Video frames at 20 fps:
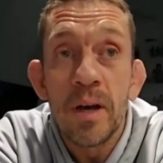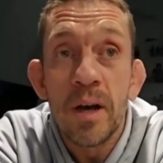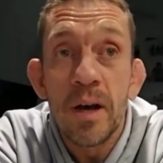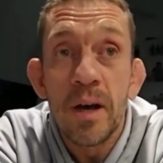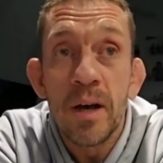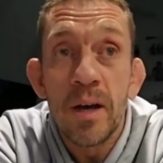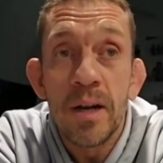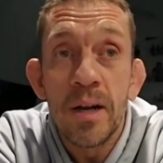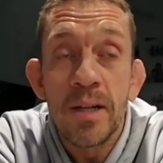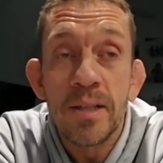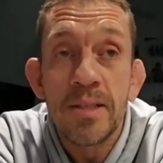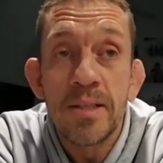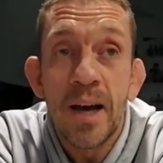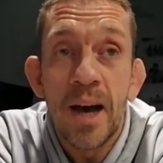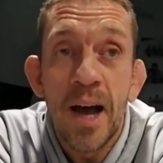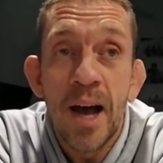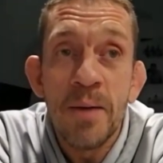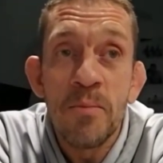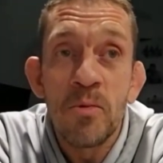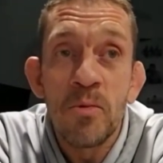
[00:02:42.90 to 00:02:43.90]
in a
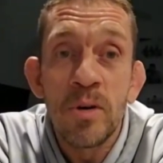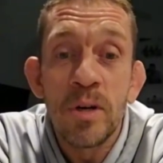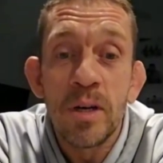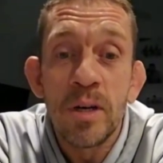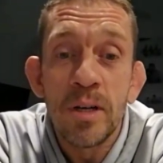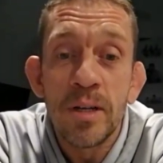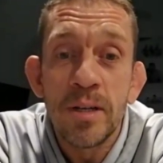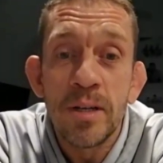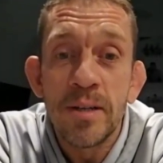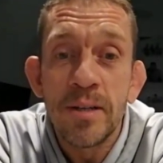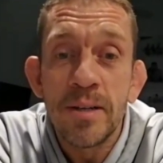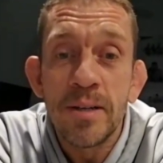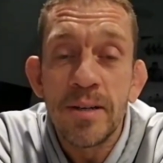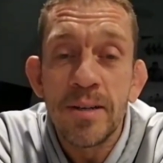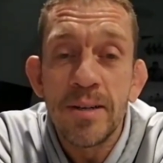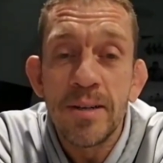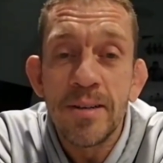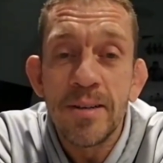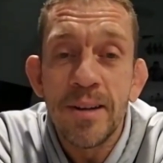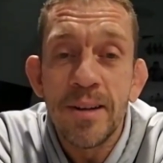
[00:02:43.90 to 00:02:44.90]
time when,
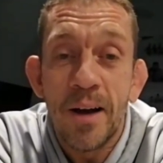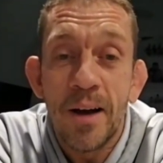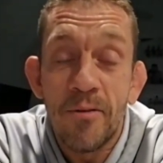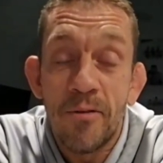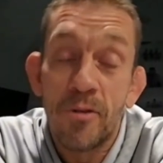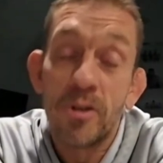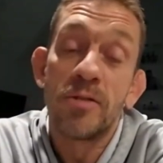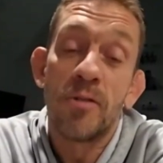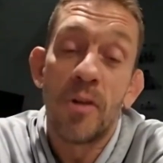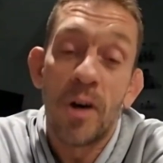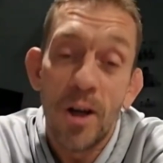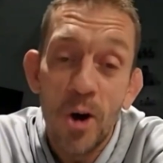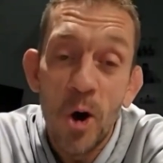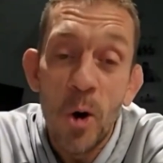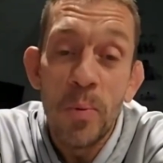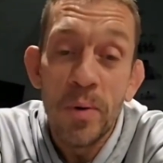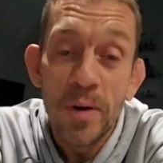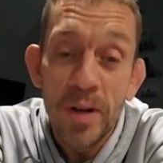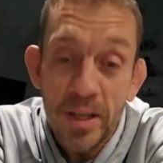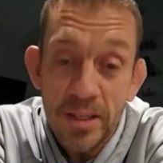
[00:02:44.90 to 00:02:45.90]
first of all, I
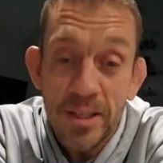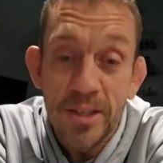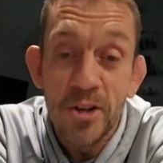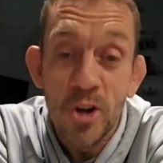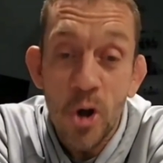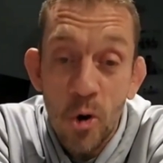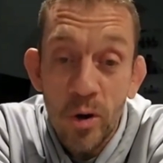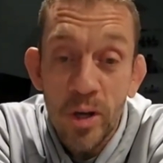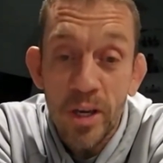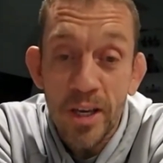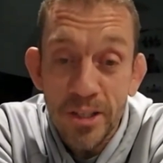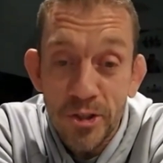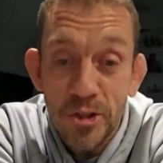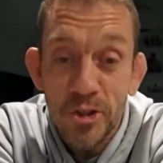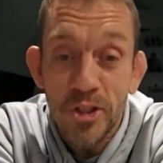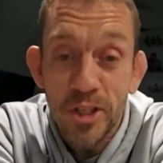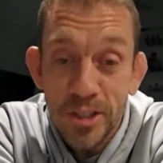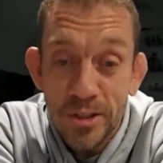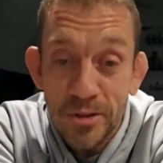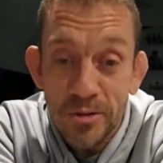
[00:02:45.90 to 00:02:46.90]
opened as a Nogi
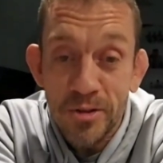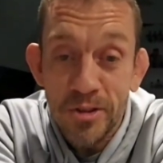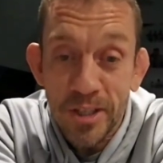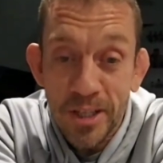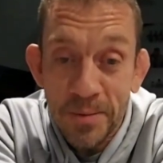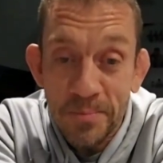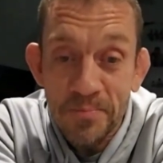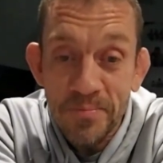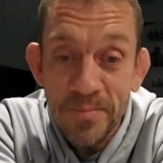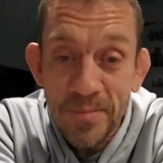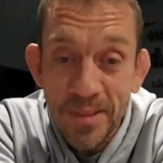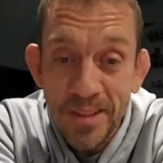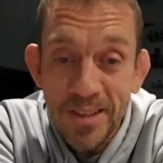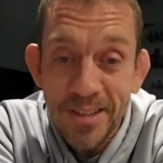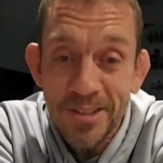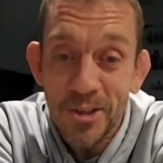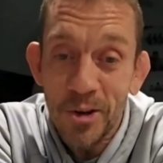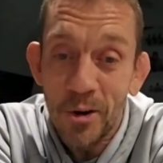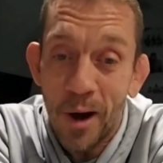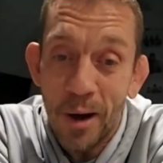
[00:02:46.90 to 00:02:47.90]
Jiu-Jitsu gym.
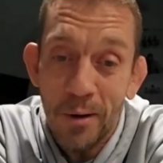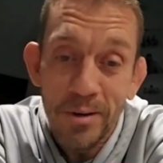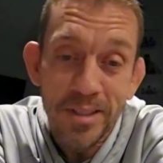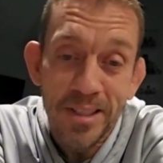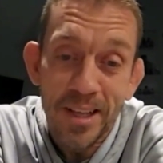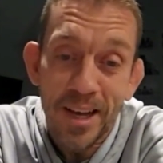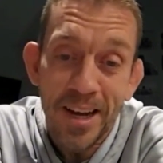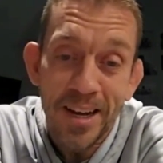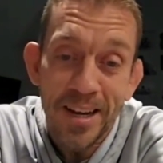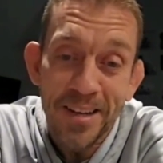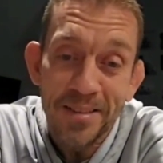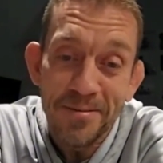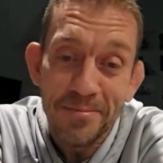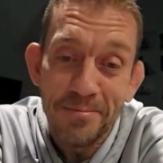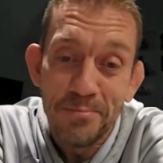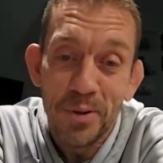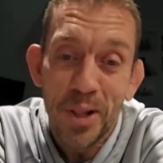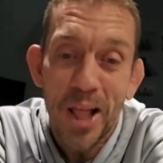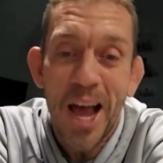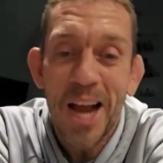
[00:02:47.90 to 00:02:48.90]
So I was like
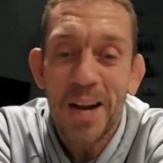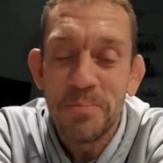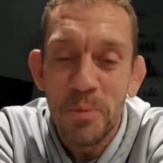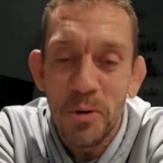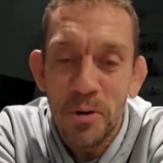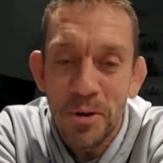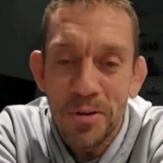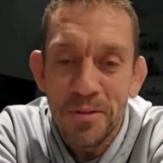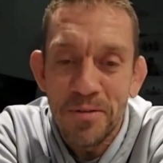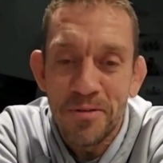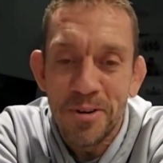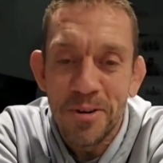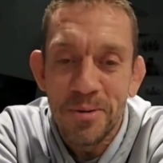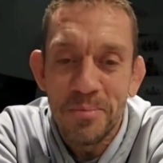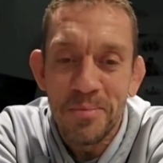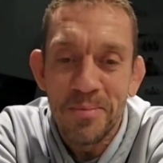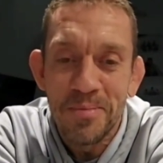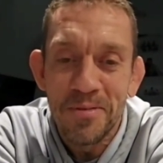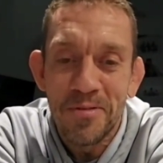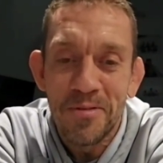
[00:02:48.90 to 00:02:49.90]
blackballed
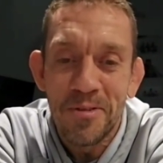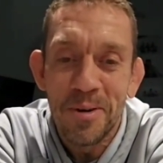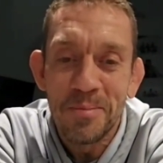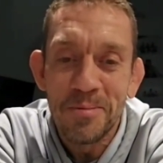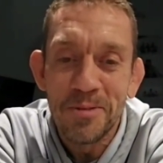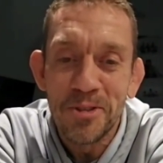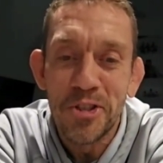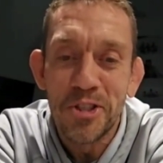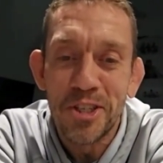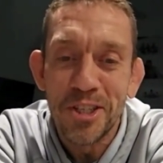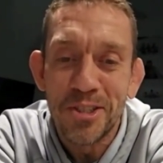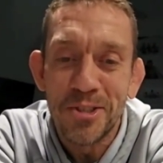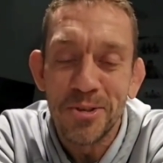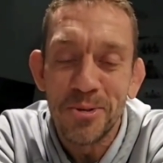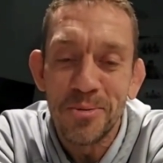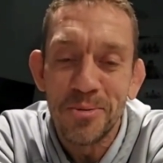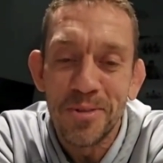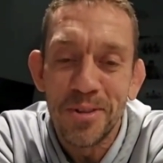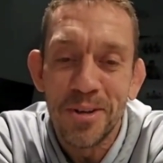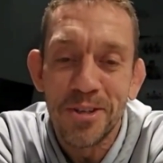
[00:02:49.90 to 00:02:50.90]
from
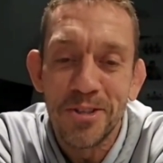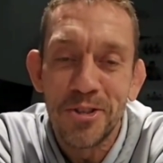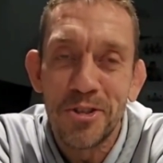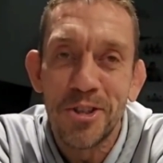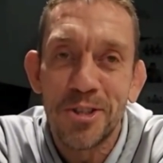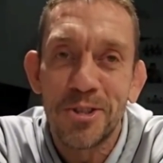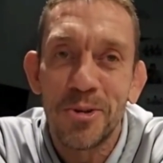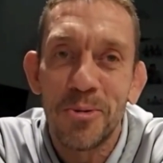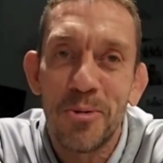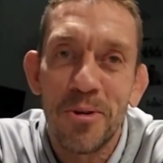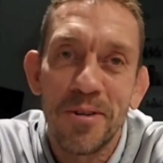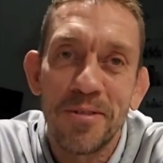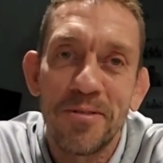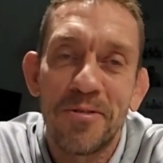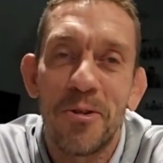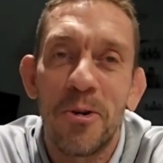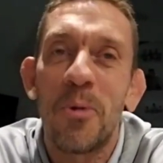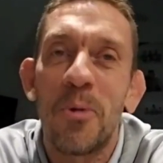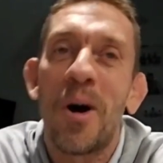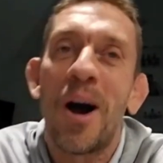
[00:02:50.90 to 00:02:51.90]
jiu-jitsu, the jiu-jitsu world
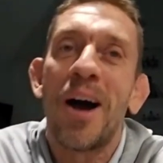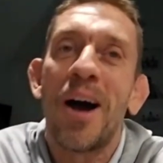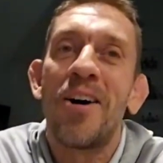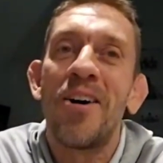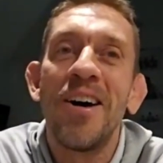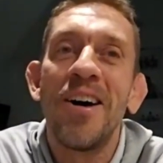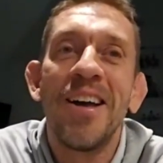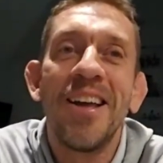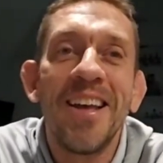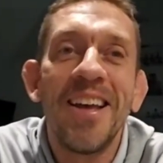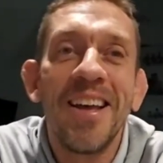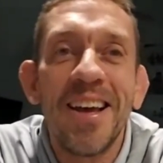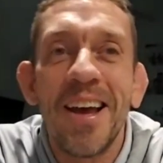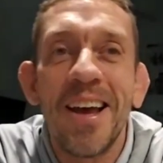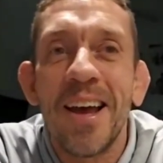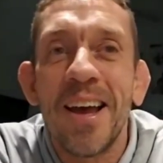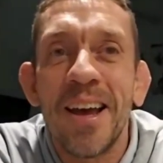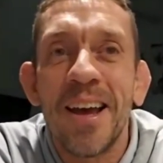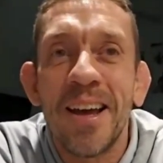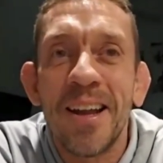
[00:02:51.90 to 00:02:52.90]
for a while.
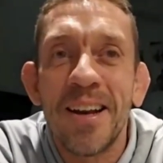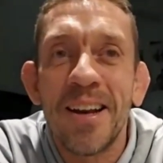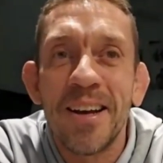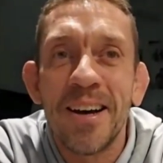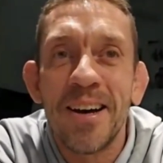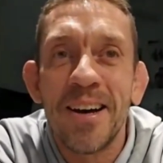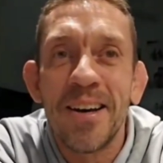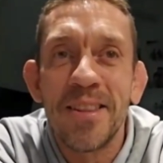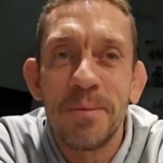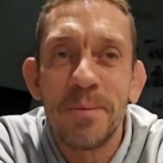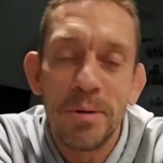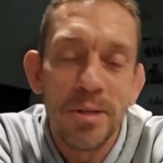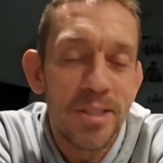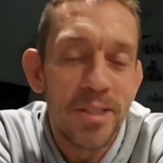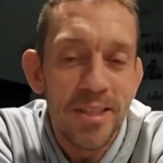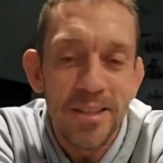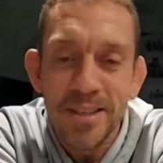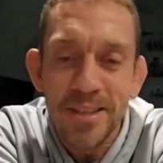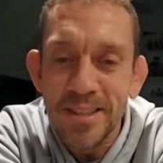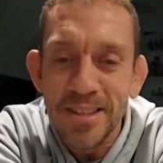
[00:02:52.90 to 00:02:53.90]
And the
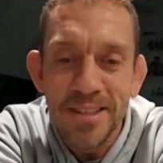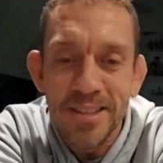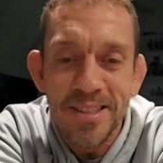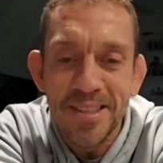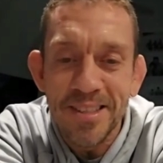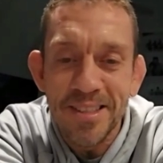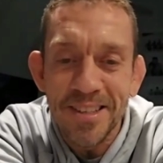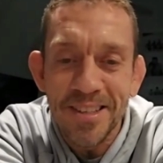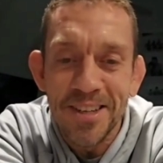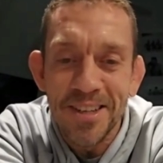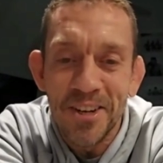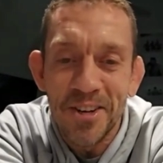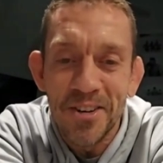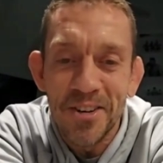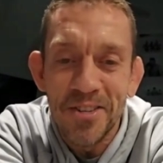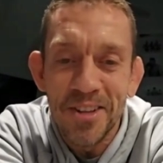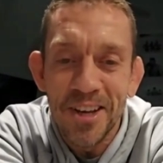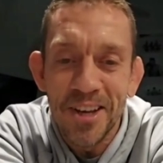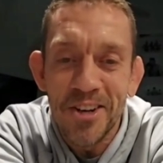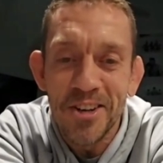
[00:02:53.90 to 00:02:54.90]
Brazilians,
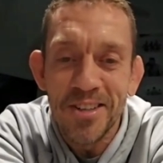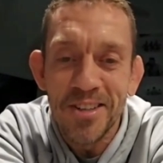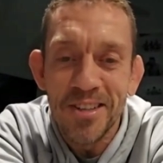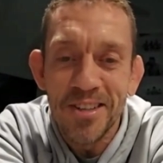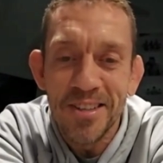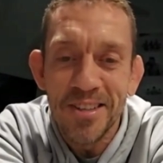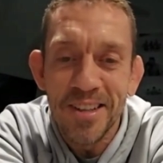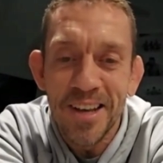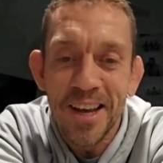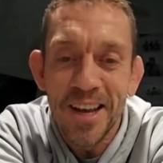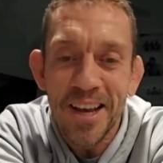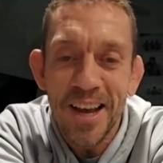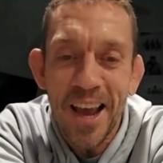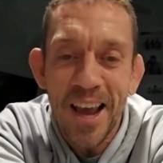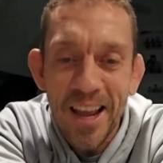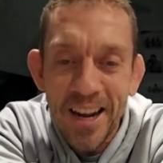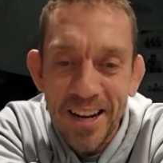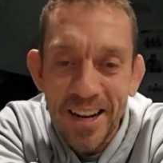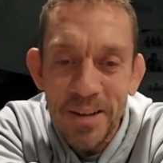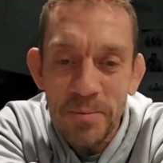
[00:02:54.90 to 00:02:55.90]
they
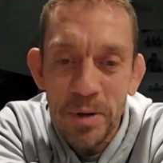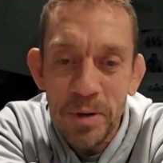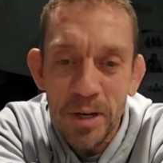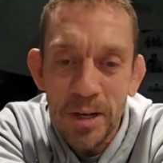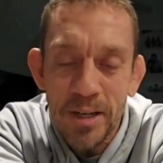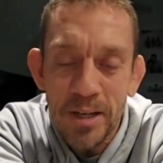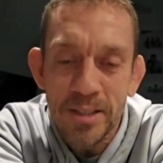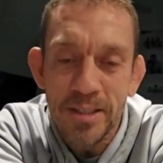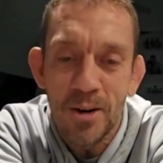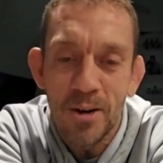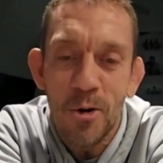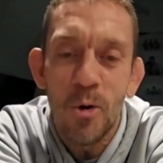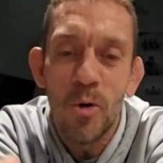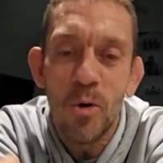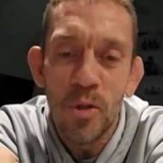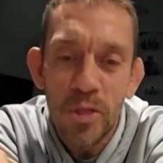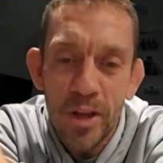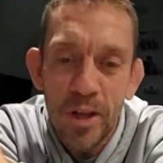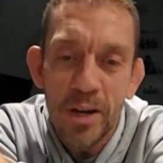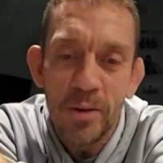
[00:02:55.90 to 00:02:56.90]
hated it because their
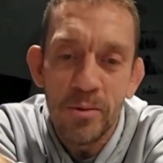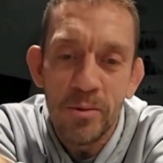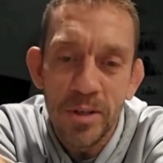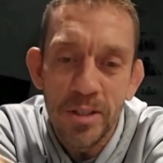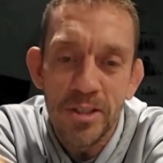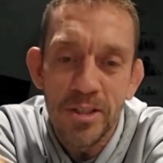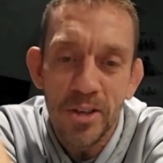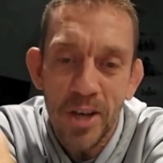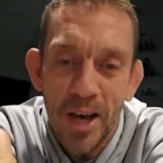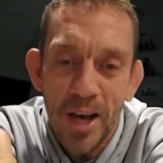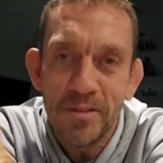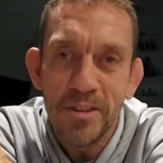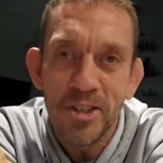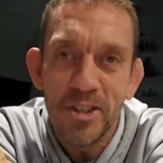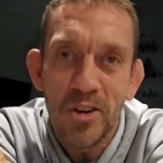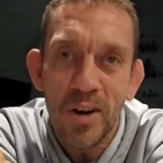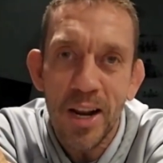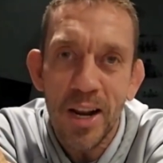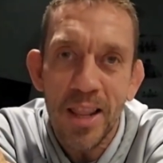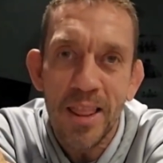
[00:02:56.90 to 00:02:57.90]
whole thing was you have to
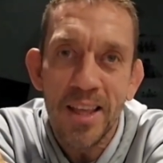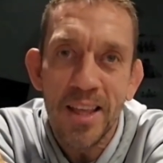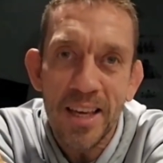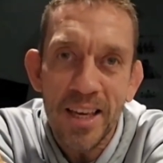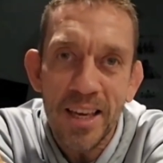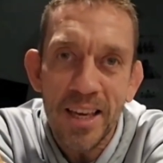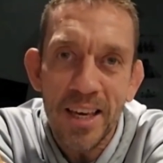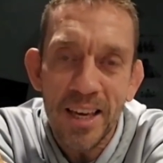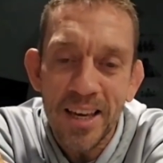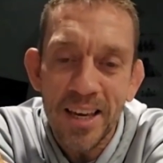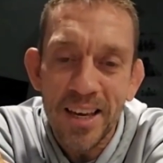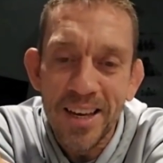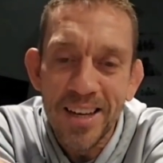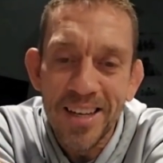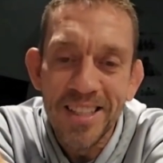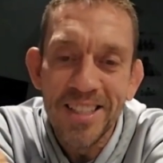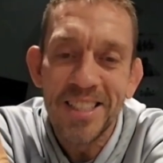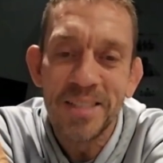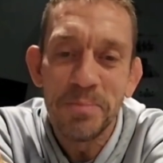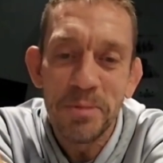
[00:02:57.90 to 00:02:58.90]
train in the gi
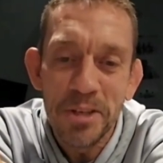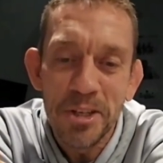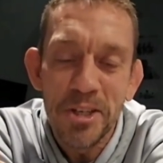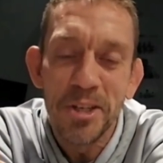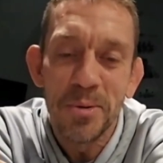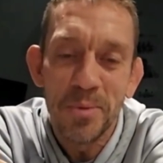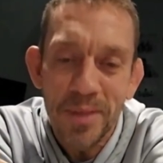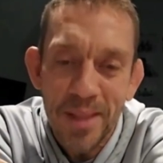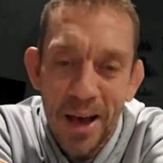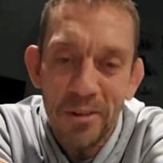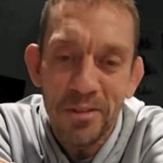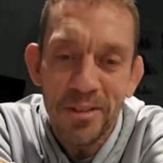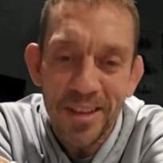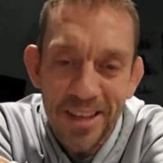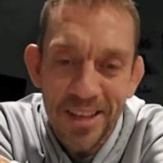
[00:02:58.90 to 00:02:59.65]
to be good without the